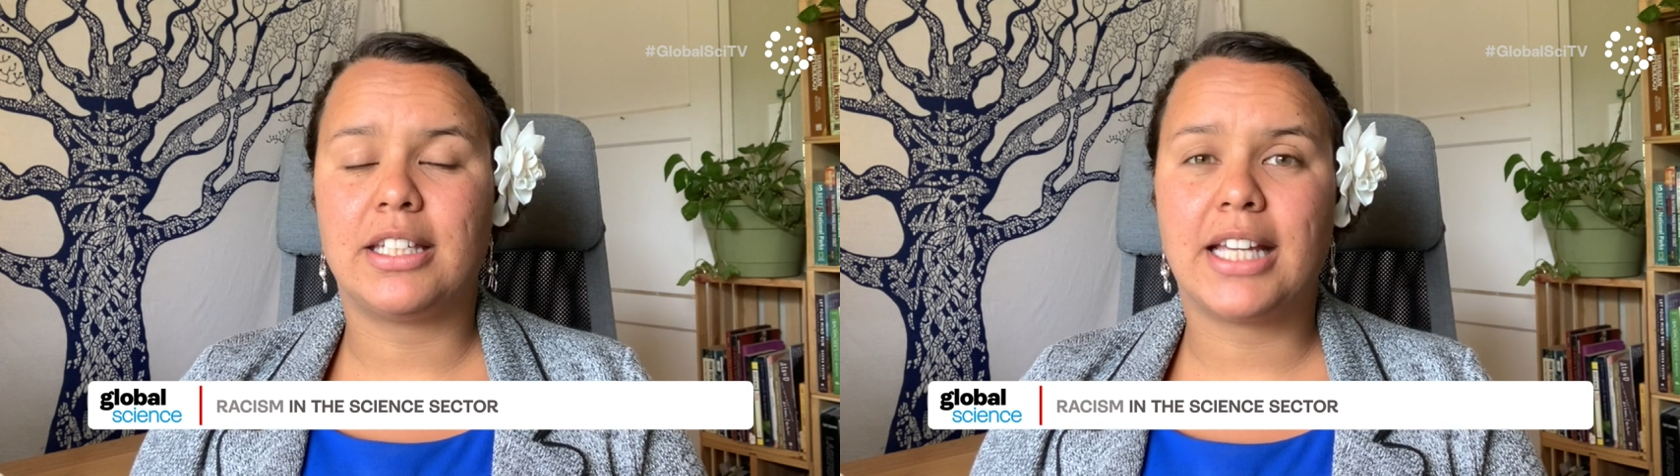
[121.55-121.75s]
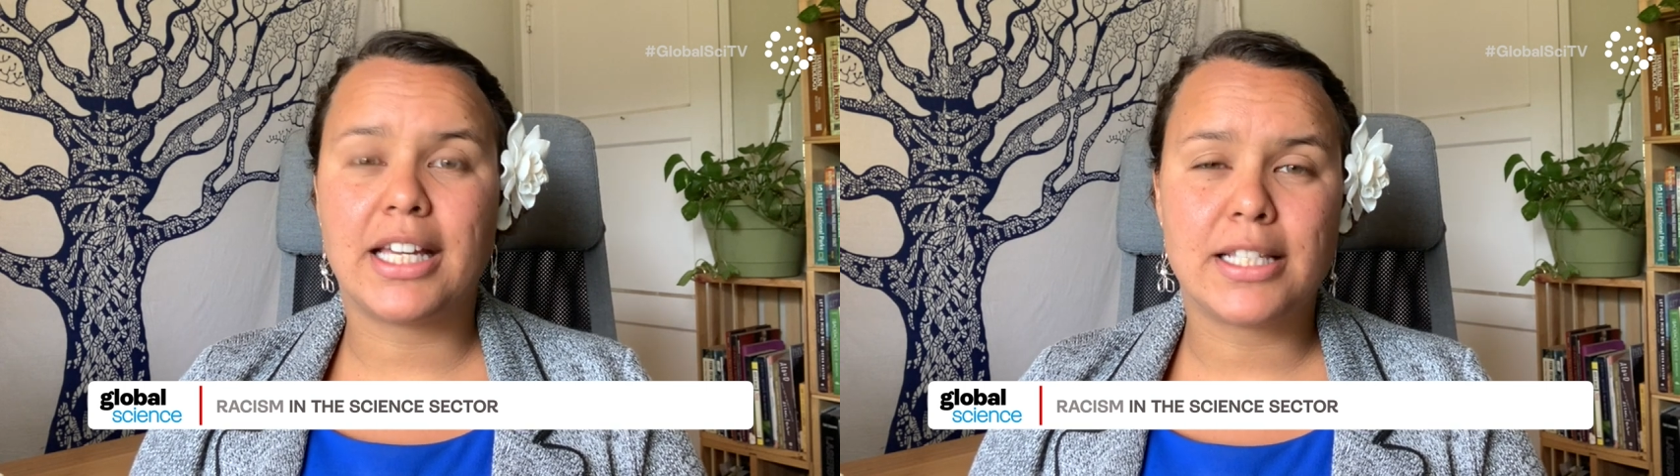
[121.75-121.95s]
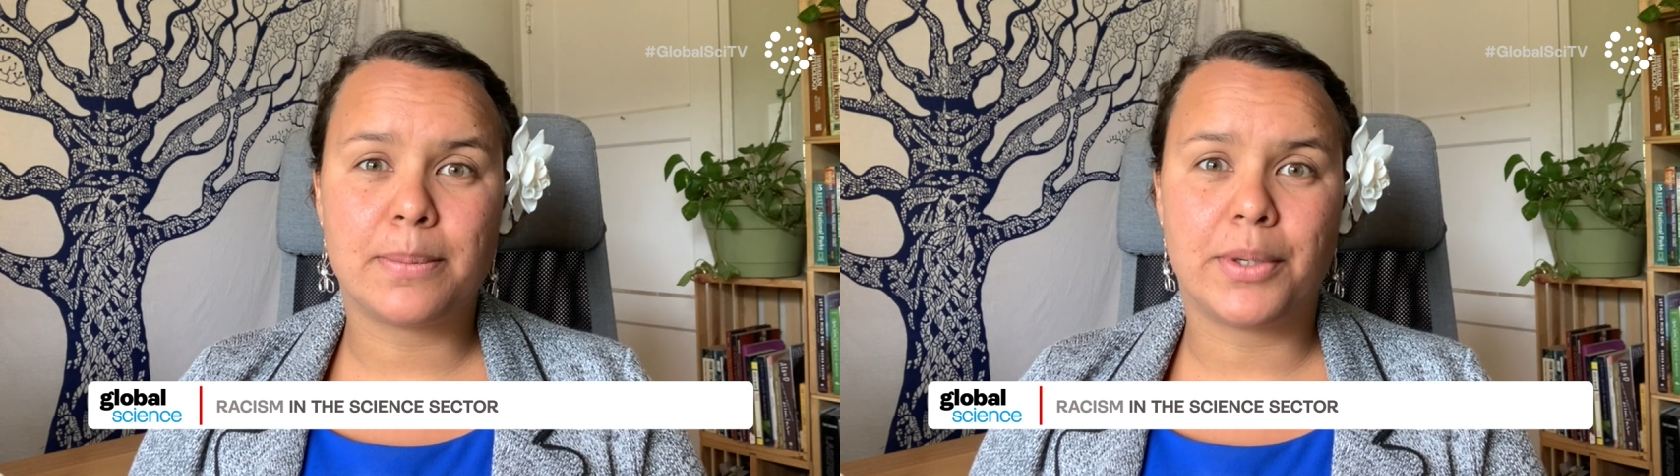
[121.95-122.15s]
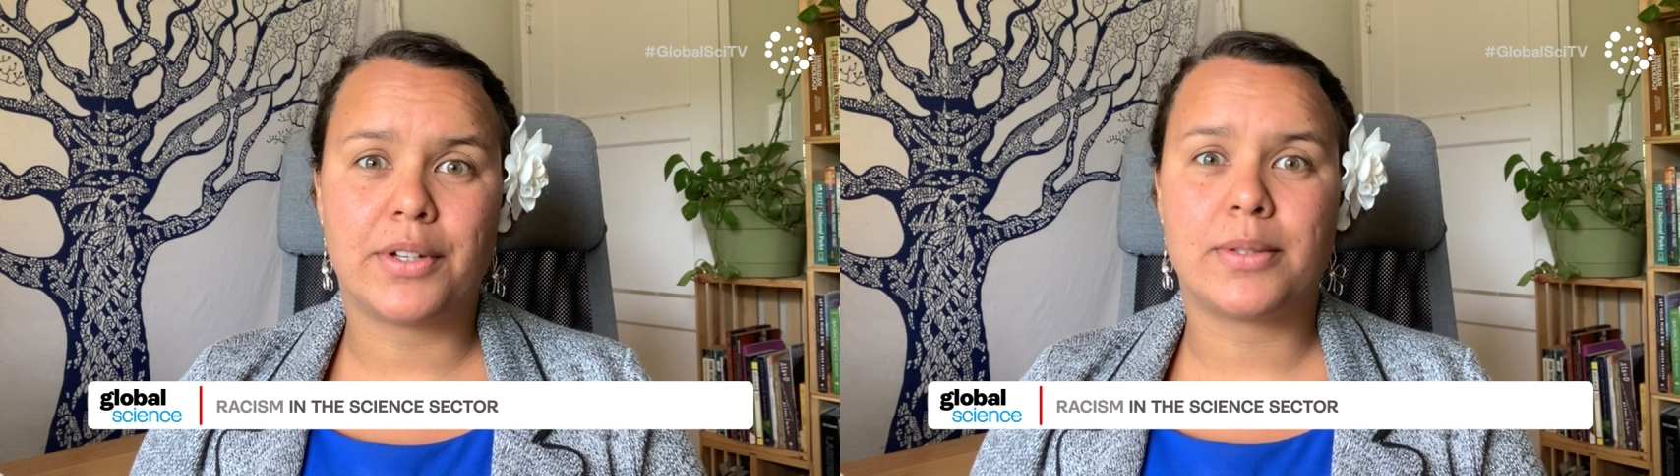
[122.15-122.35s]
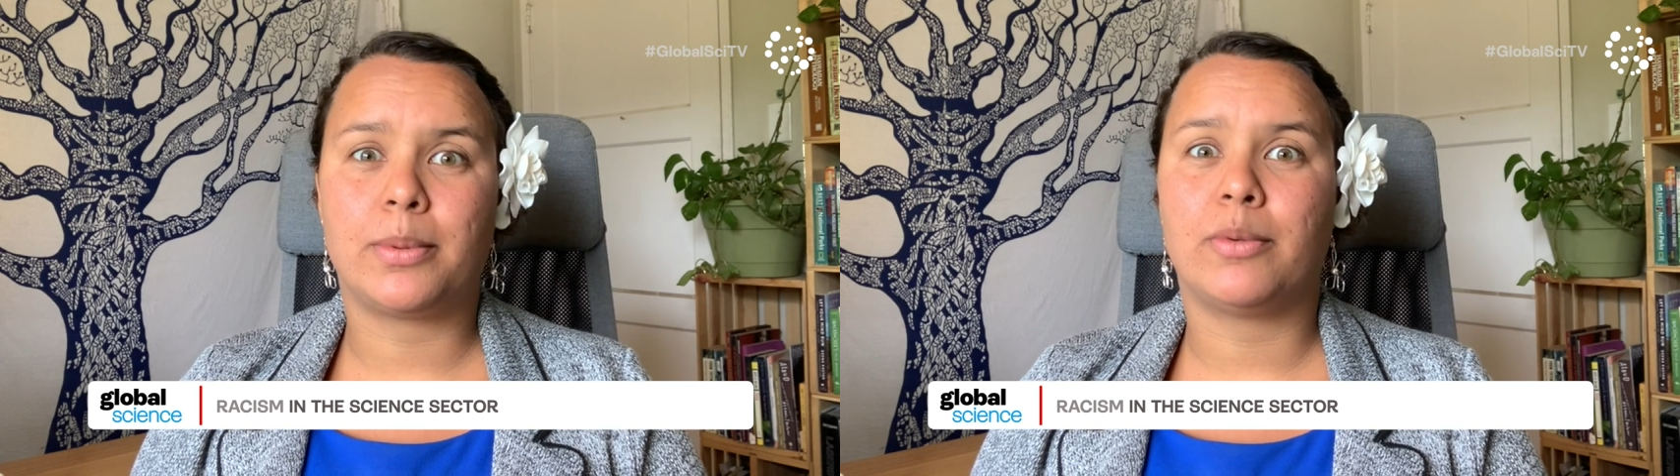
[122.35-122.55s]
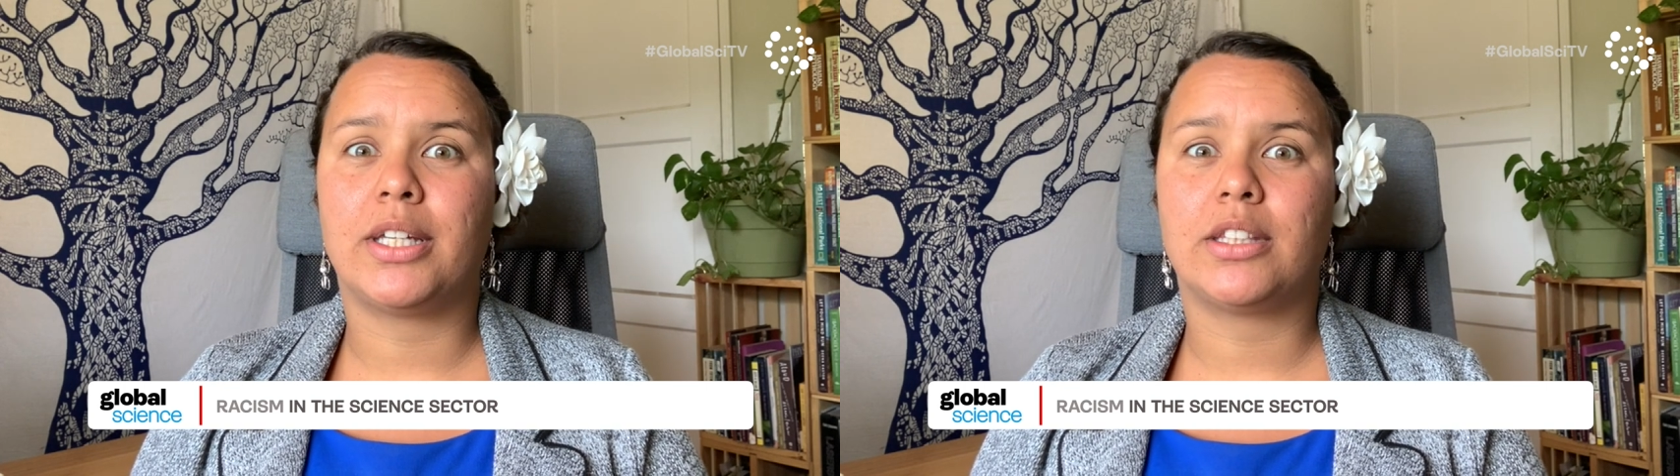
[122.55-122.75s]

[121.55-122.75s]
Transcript: textbooks, we write